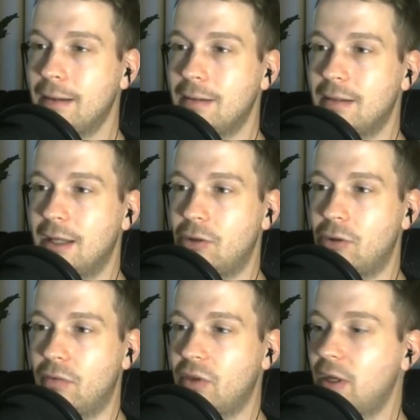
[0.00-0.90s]
King to
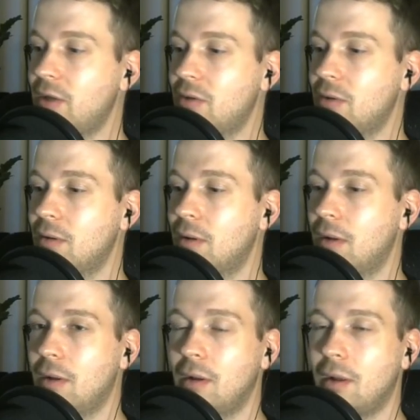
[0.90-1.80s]
f6,
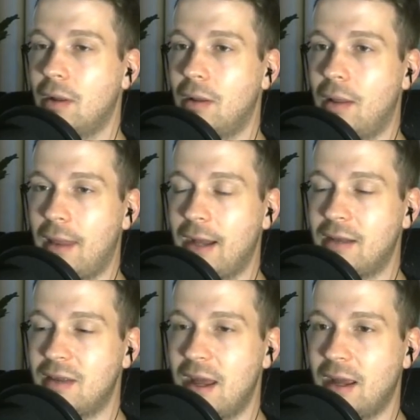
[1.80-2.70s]
the knight
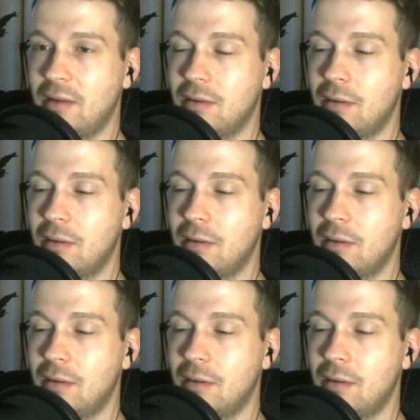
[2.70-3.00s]
takes,